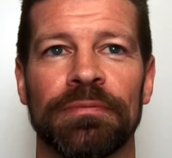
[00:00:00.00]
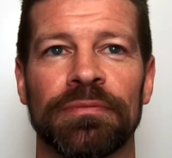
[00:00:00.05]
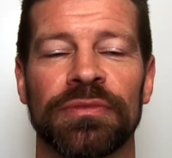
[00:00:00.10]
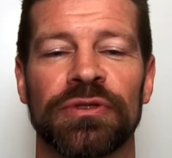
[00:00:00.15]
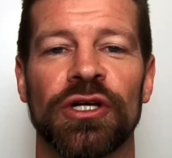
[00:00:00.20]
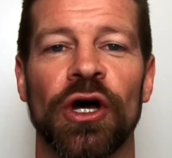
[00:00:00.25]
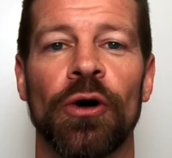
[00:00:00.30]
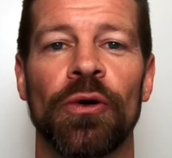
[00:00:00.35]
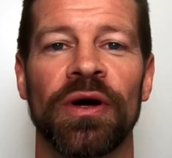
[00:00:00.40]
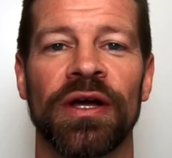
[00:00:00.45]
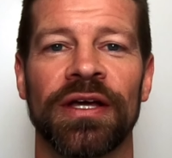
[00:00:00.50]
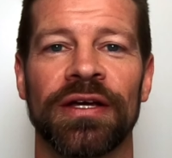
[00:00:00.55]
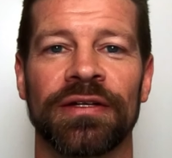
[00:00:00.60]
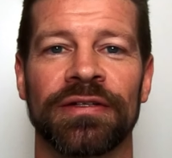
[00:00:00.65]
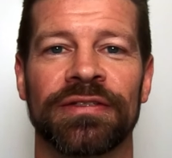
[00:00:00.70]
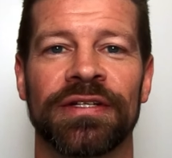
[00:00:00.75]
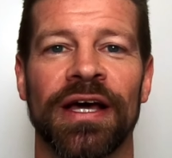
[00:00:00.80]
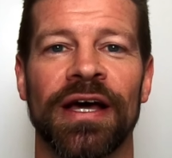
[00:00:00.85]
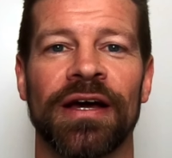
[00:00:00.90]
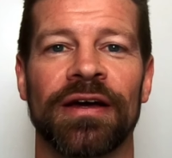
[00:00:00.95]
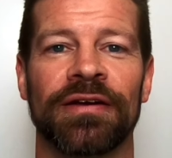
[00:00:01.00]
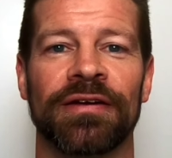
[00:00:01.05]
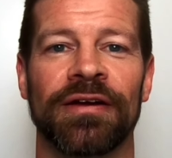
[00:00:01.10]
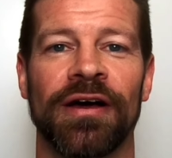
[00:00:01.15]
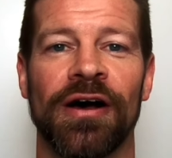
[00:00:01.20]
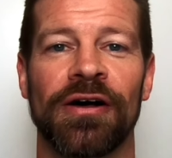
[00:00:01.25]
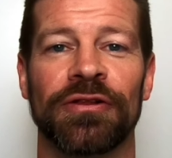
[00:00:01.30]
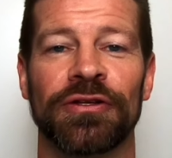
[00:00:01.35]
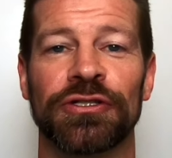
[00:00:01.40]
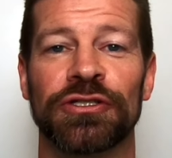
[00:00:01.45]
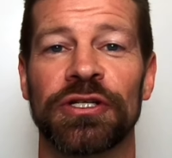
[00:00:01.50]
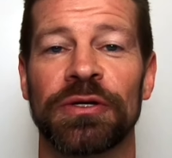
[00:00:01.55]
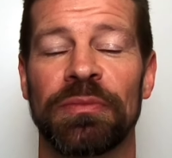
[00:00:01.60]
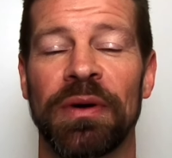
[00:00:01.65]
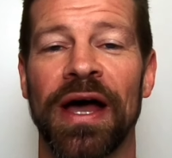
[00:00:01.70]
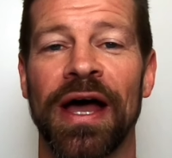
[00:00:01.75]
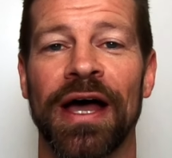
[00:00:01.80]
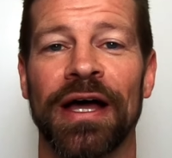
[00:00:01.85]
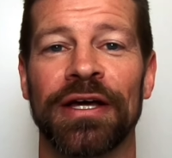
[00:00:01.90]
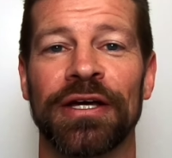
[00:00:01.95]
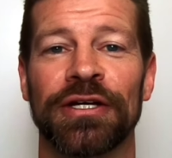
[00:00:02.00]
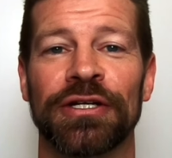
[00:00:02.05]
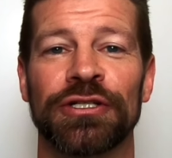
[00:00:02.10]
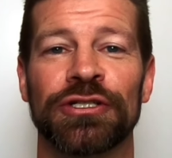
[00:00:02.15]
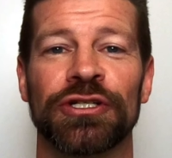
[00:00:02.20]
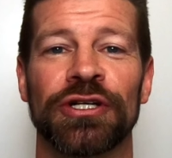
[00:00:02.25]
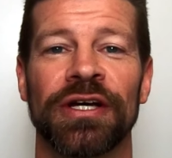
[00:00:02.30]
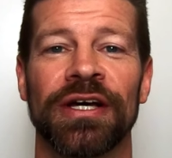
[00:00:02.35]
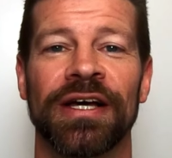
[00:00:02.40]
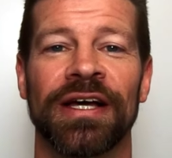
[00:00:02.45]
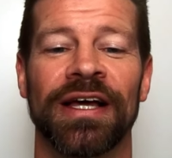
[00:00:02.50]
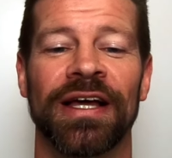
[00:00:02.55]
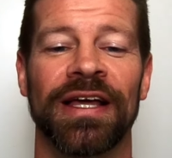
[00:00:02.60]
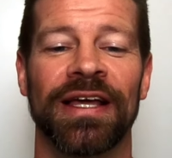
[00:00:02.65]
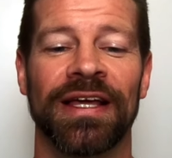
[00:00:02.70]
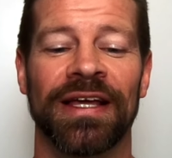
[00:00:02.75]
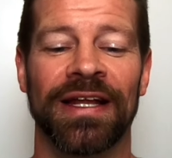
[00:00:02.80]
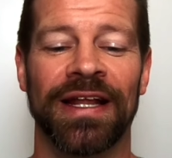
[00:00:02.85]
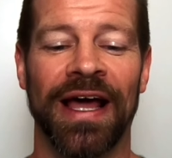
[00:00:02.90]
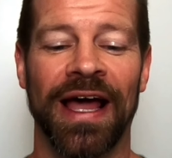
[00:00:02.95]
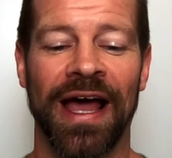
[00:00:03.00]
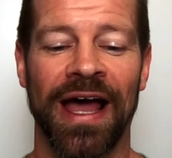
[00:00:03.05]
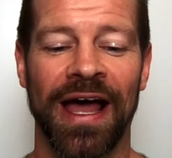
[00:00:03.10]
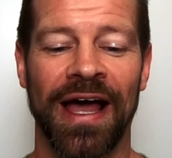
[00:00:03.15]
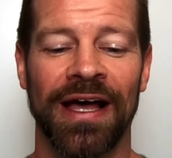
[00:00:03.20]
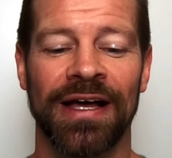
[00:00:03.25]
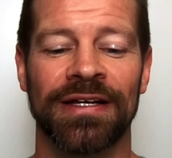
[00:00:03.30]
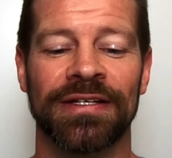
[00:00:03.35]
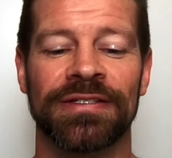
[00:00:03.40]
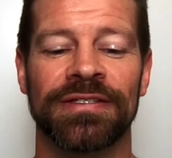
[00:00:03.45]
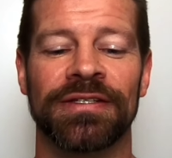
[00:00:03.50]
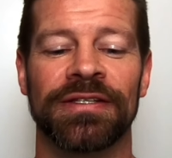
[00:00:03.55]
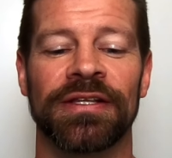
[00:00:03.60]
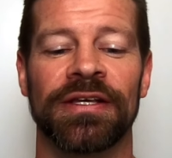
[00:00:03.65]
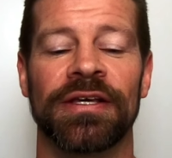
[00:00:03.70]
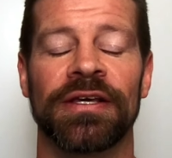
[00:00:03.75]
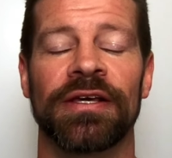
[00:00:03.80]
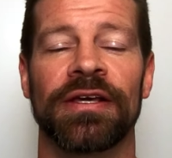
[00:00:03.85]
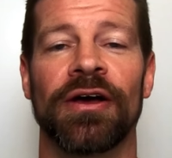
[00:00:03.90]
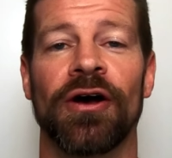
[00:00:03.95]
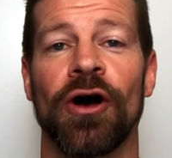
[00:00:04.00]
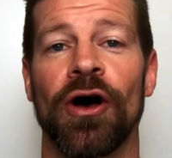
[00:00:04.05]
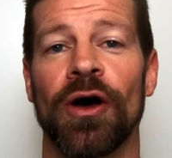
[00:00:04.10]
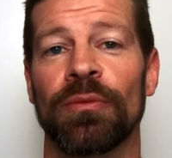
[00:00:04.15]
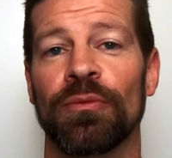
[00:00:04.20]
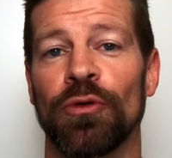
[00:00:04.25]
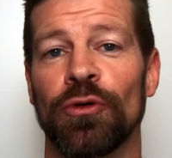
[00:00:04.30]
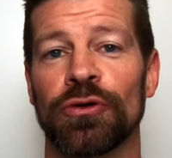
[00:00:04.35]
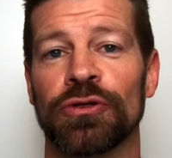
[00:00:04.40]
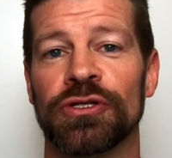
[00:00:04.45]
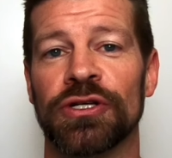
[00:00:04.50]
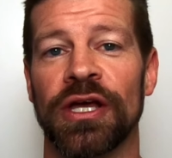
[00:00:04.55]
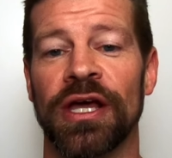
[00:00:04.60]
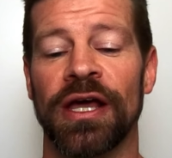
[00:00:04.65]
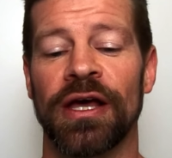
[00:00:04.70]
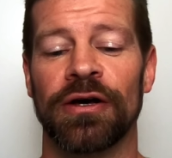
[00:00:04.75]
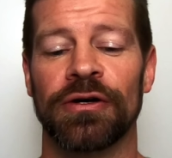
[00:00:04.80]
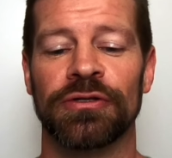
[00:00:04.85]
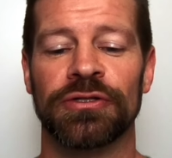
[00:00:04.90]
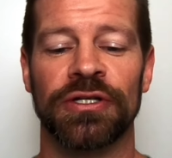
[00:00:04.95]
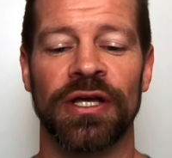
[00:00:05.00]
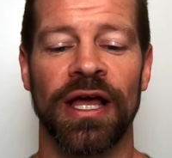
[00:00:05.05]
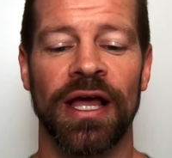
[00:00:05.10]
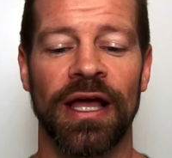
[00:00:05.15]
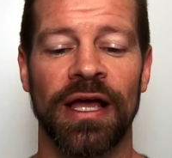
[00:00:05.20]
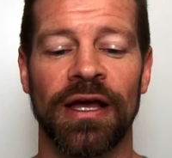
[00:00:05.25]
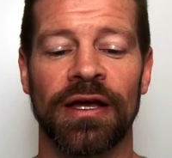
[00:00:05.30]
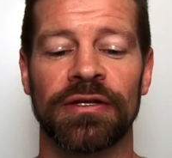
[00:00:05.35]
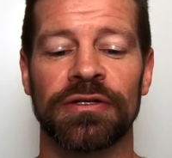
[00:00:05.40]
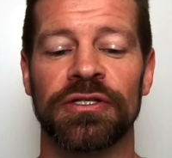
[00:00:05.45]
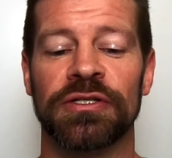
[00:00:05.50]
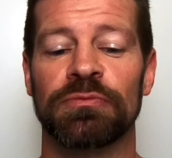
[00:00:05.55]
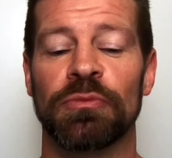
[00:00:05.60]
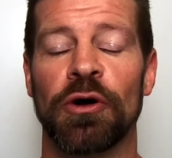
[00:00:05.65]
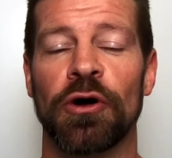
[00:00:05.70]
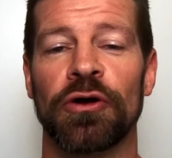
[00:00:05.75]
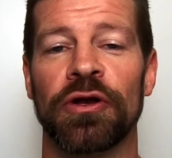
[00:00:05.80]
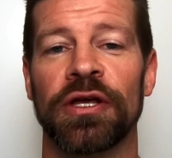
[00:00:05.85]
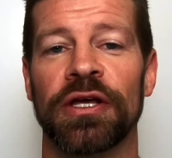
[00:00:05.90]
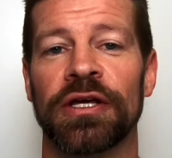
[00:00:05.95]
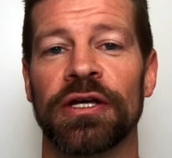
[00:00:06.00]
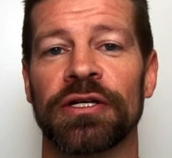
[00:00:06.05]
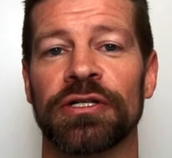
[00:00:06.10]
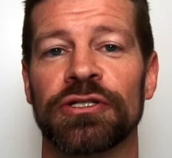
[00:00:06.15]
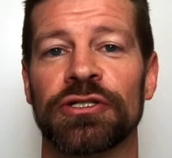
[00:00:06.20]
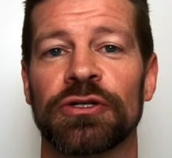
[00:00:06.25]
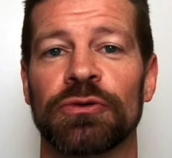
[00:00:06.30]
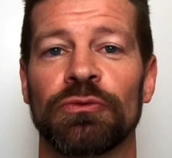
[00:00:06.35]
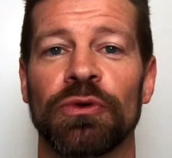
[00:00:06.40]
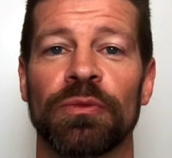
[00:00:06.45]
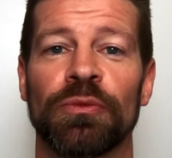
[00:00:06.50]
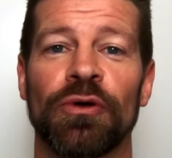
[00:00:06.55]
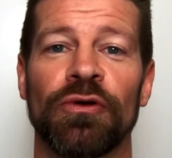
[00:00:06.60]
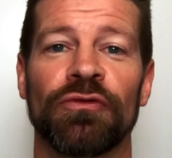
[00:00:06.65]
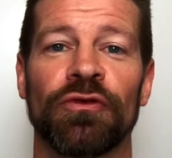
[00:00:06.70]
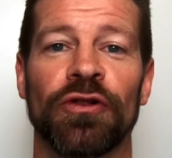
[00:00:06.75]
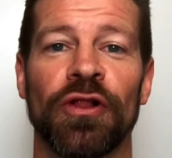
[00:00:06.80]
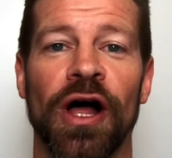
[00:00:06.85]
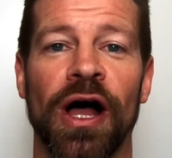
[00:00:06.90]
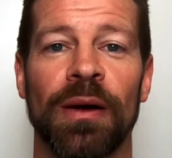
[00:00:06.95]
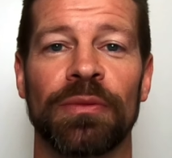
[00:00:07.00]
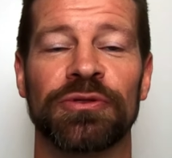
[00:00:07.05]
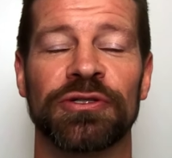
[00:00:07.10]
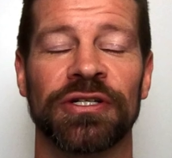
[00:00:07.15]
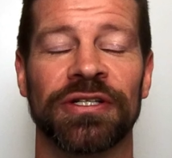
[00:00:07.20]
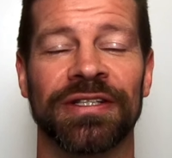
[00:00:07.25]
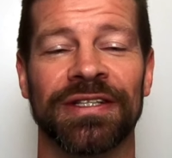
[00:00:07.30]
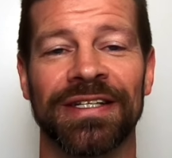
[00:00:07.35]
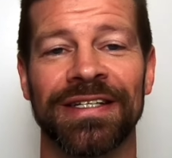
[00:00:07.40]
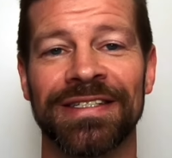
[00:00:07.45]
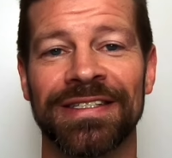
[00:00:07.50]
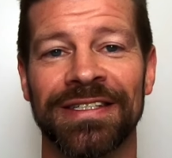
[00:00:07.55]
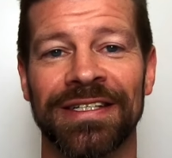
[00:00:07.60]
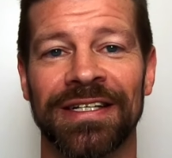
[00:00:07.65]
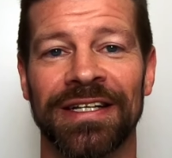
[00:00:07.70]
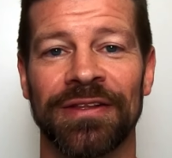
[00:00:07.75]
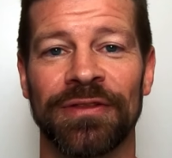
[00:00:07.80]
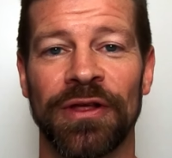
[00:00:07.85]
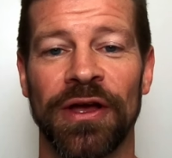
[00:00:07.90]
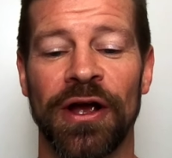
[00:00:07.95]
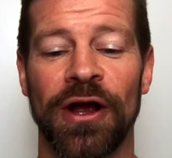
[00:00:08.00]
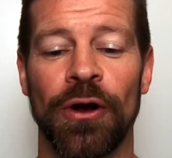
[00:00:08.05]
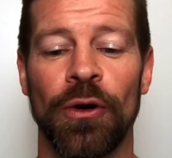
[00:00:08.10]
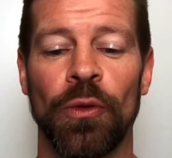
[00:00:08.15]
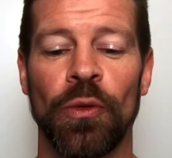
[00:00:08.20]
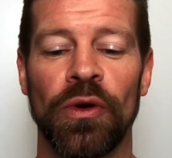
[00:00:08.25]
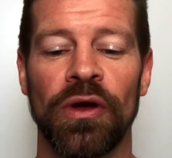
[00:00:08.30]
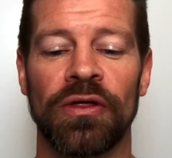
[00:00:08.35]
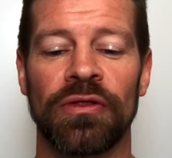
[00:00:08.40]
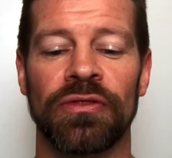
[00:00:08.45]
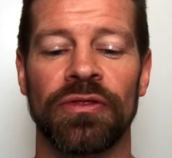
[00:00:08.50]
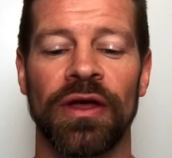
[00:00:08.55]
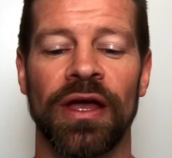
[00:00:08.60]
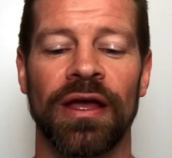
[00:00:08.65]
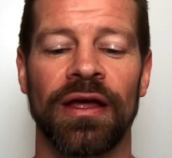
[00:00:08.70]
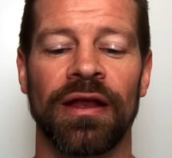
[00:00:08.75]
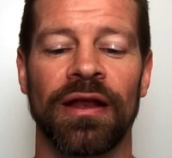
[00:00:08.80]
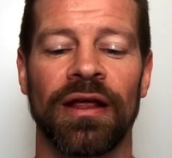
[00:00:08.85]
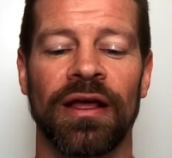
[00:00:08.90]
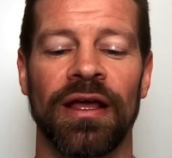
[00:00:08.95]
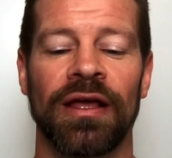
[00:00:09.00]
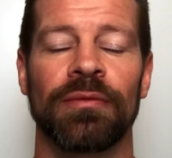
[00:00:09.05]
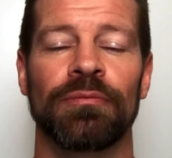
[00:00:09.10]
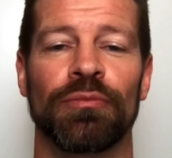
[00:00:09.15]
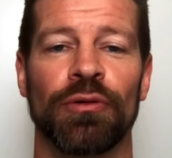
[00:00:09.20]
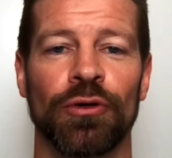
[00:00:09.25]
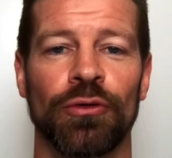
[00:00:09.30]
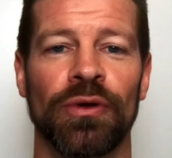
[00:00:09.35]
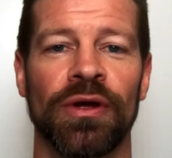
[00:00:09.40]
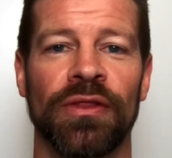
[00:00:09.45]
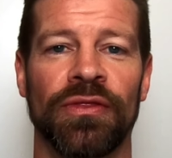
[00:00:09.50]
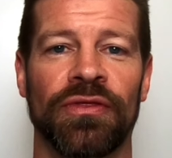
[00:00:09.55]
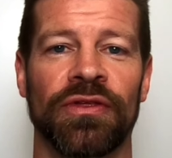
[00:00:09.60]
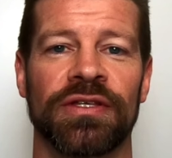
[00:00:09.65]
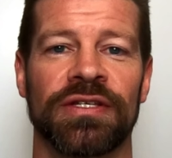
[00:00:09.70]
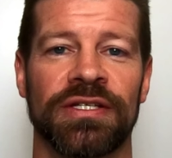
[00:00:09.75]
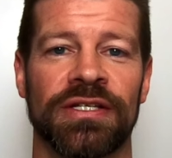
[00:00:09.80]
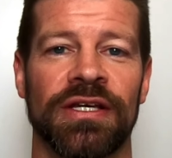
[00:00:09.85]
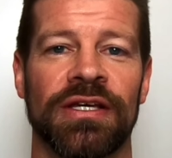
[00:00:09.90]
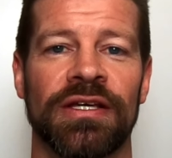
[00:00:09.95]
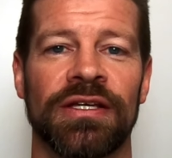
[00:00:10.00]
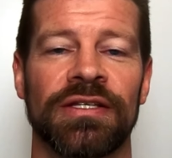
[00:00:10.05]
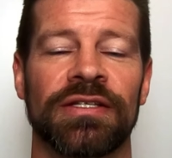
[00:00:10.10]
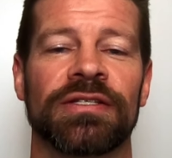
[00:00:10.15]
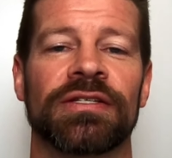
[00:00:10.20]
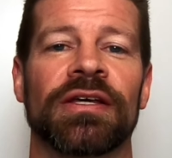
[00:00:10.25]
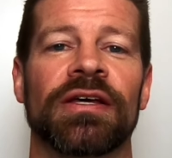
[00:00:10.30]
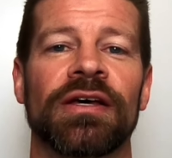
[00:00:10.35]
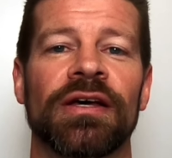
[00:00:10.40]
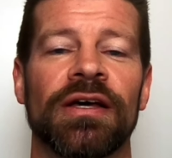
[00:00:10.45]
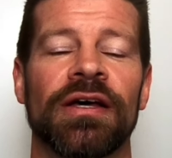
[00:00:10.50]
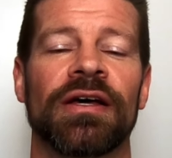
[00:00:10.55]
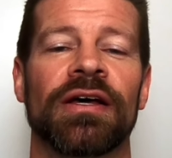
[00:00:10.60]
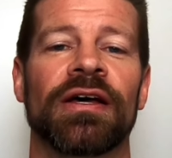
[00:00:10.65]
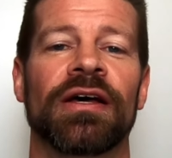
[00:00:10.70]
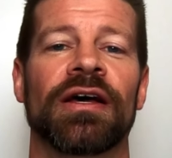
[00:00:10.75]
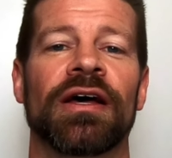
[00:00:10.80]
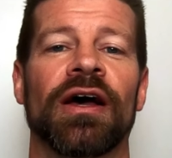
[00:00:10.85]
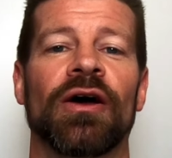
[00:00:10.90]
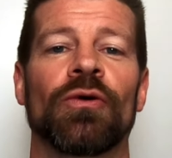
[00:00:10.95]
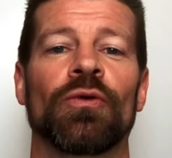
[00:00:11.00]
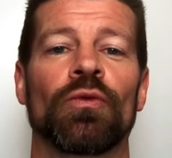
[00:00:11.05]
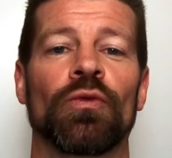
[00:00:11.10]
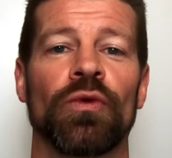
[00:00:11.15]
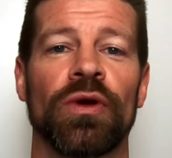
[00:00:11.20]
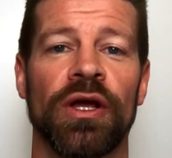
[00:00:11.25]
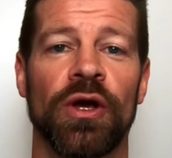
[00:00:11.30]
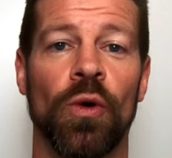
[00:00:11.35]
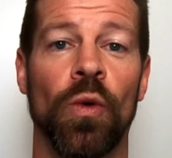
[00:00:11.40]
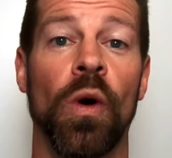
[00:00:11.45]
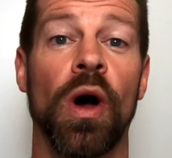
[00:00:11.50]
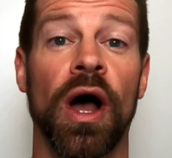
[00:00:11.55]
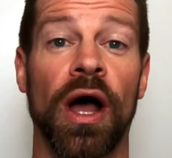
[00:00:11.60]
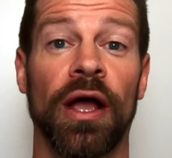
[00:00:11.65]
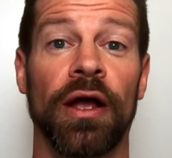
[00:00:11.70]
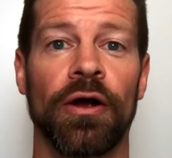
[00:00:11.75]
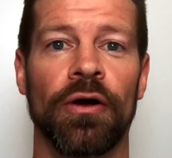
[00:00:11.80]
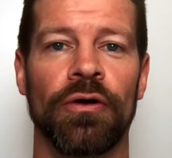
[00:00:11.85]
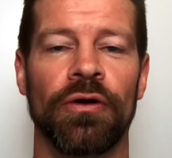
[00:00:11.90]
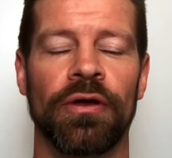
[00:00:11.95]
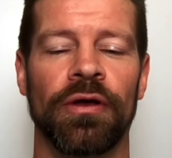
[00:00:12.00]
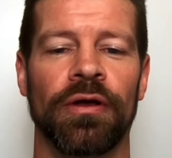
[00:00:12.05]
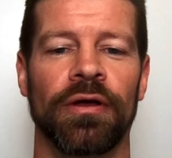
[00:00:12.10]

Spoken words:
towing technology package, it has the onboard scales and smart hitch removal option listed in there with, in parentheses, required.